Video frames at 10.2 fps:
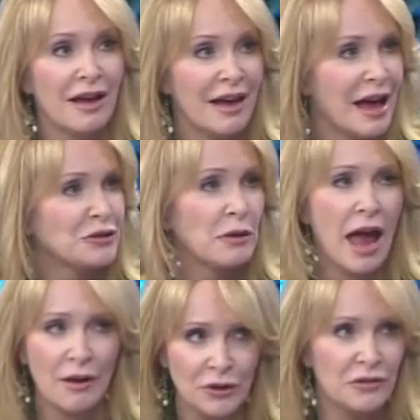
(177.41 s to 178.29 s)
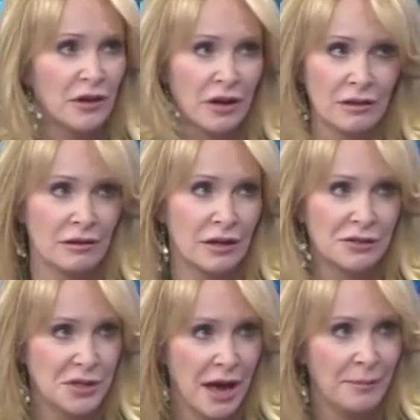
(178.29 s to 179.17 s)
after everything that
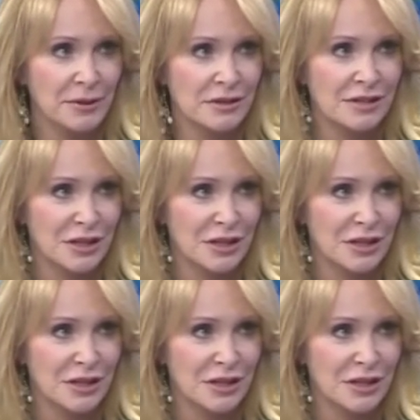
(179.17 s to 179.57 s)
has happened